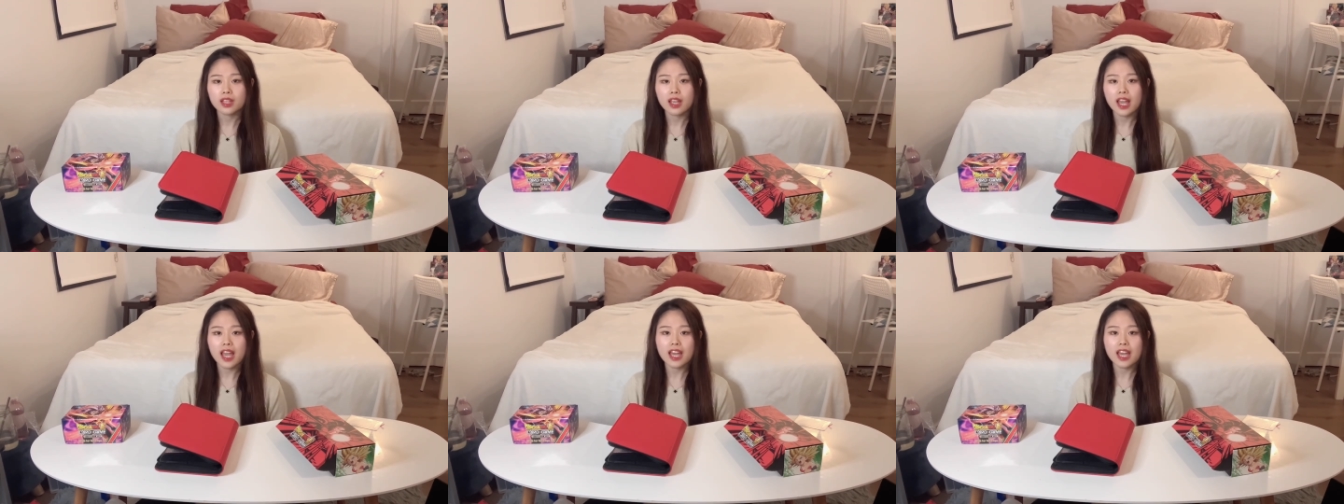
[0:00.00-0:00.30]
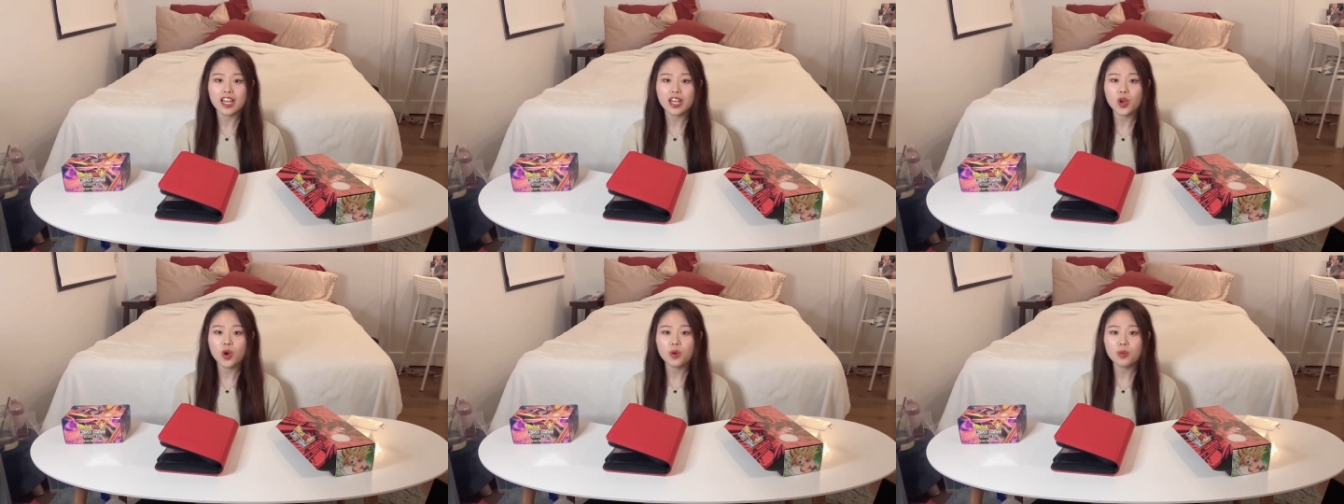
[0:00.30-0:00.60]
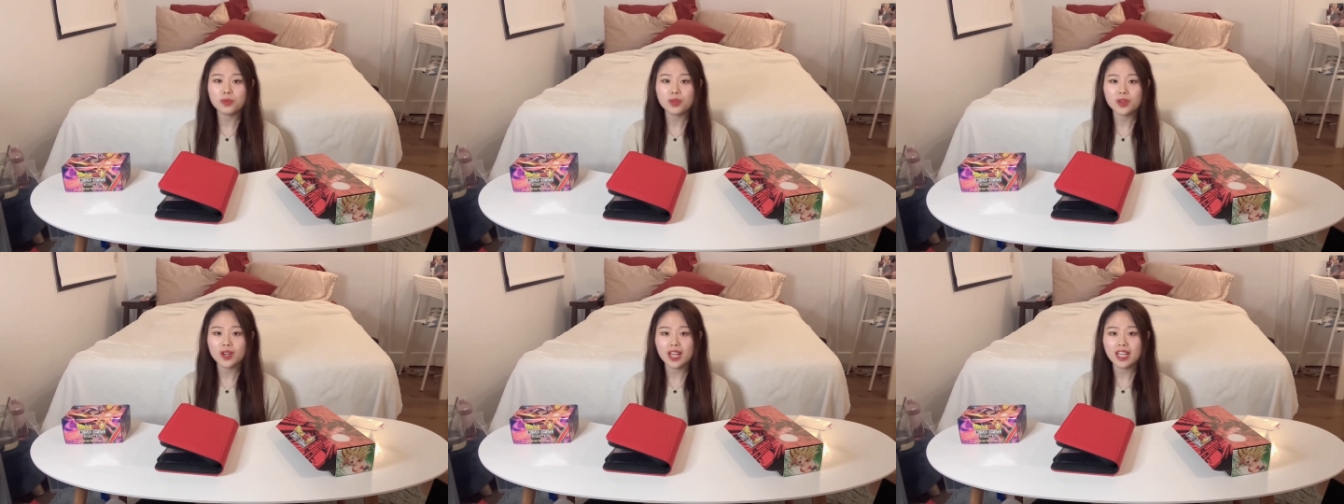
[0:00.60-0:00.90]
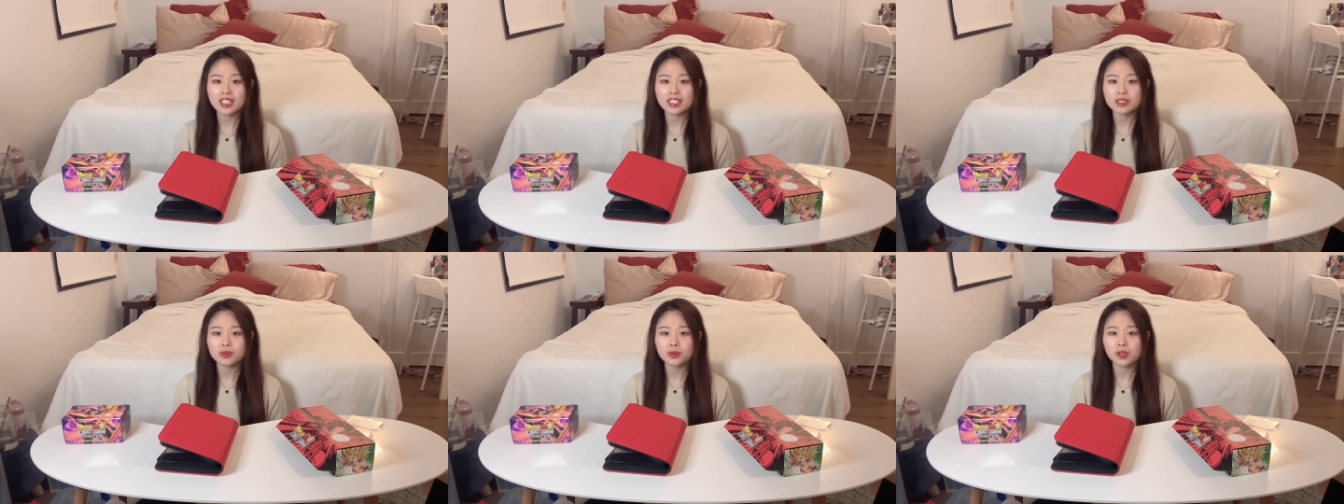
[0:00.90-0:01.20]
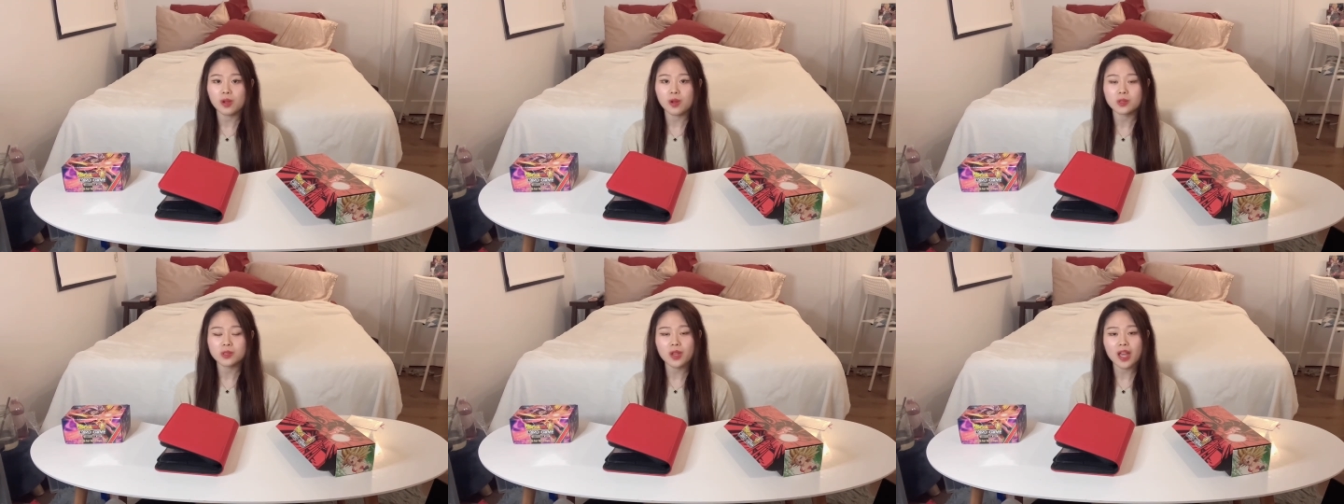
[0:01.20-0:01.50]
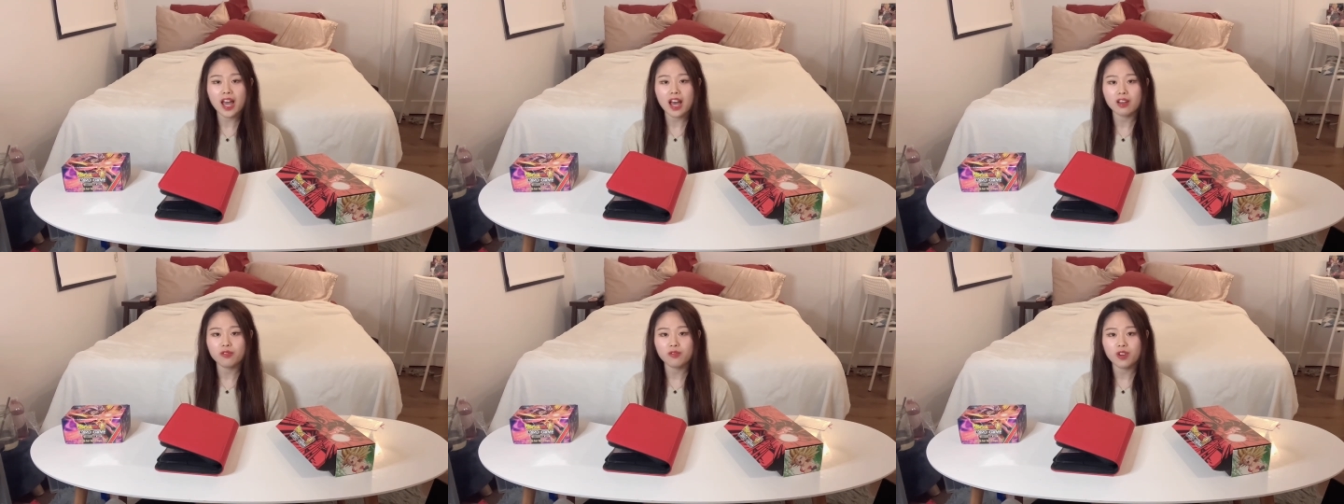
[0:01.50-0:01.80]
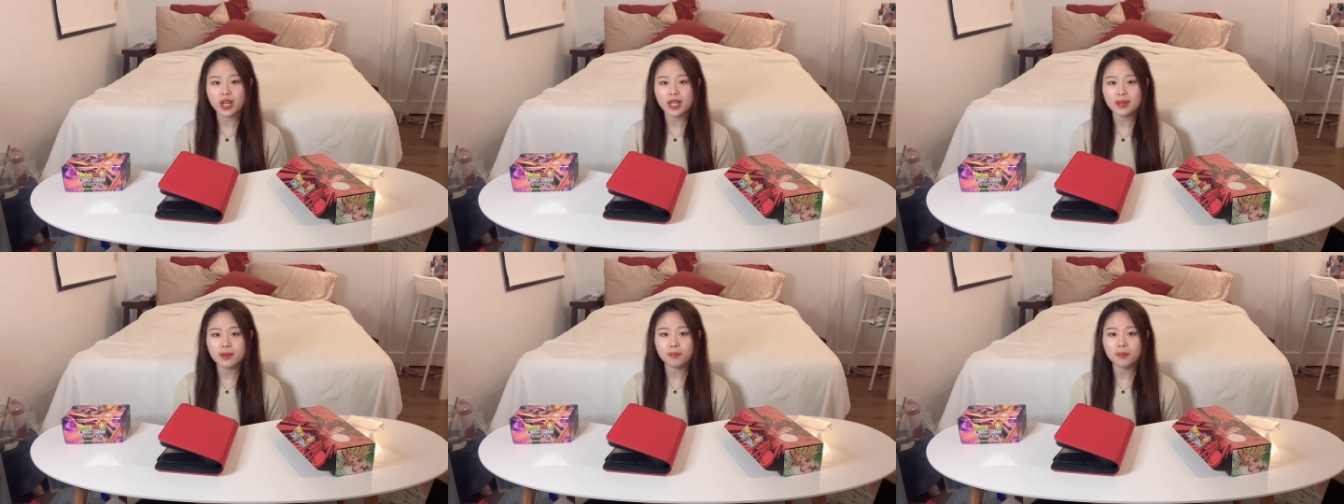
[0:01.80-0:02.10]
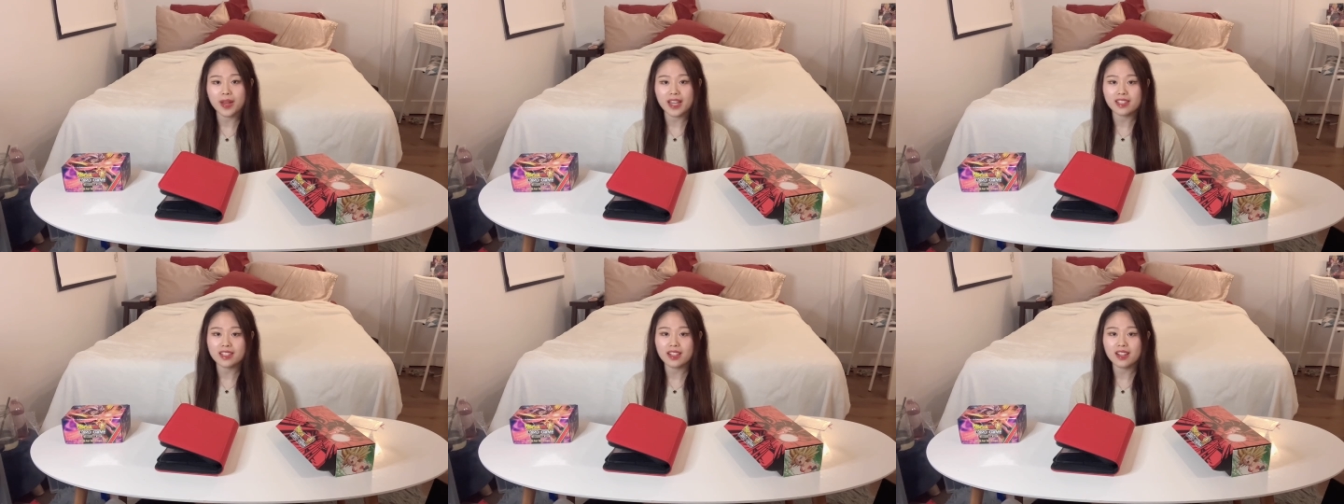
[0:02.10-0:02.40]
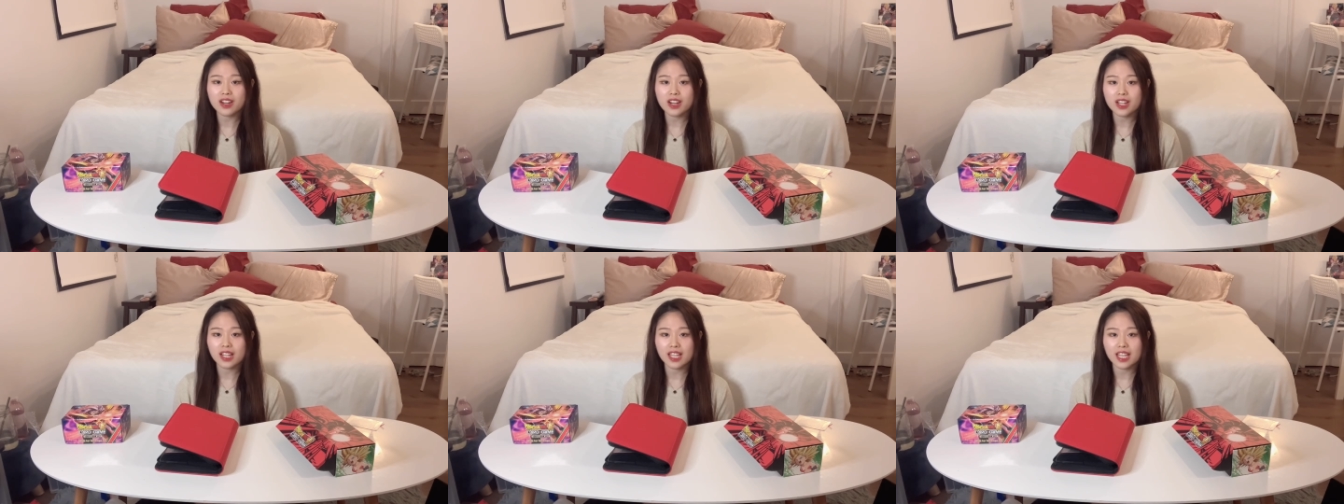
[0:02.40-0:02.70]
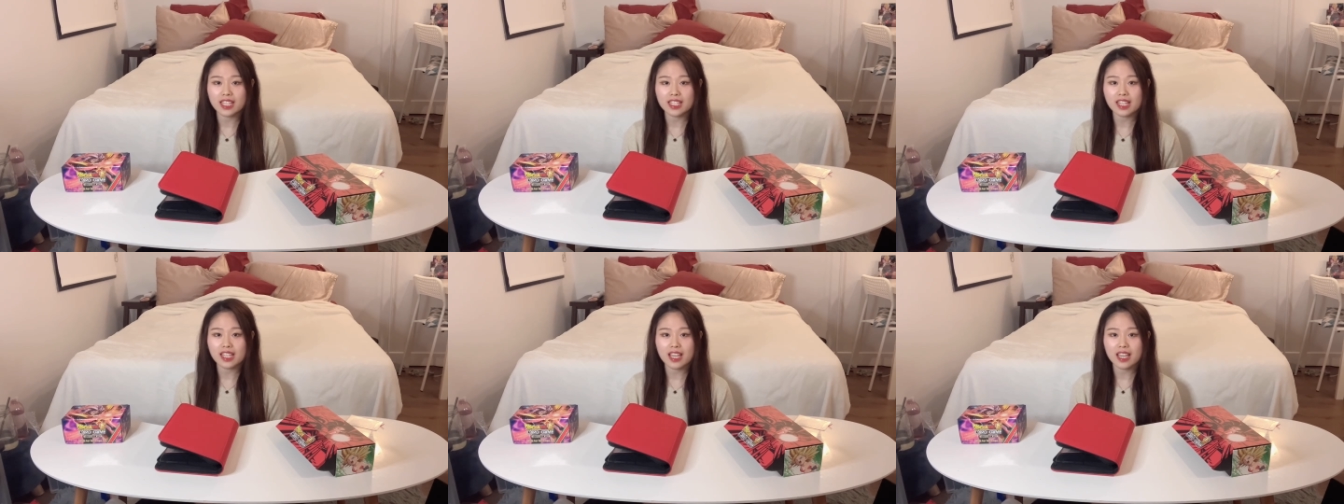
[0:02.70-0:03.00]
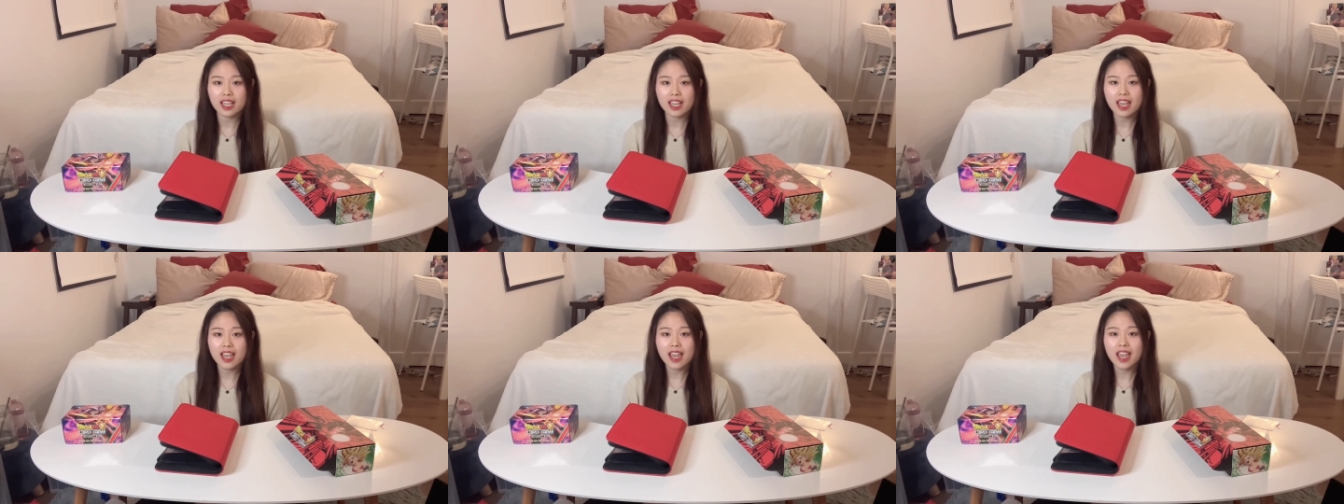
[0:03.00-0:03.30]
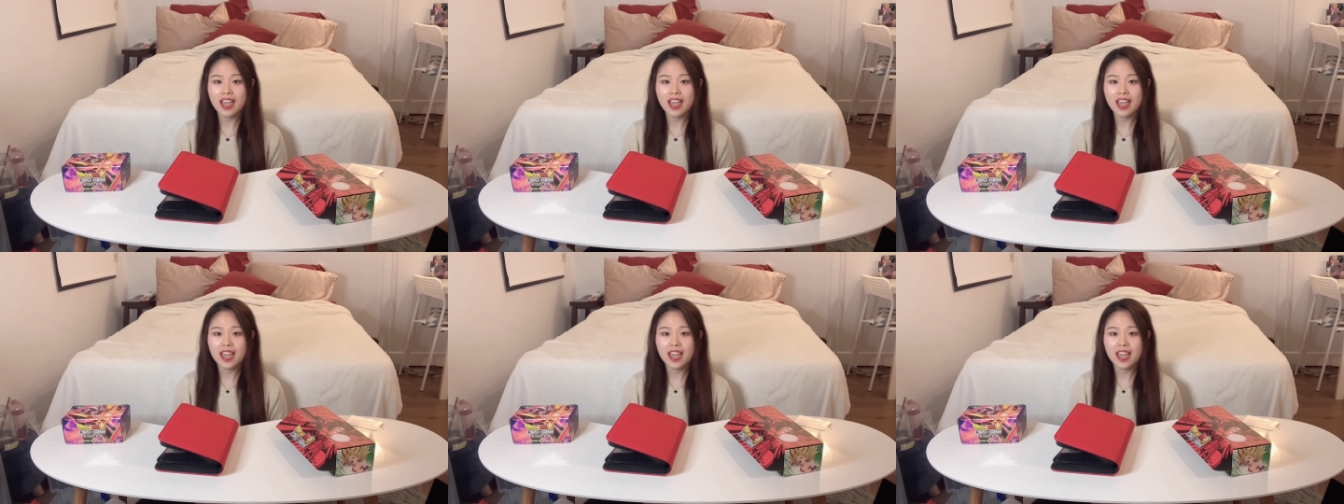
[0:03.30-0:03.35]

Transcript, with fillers: and I hope you guys will also have fun binder collecting.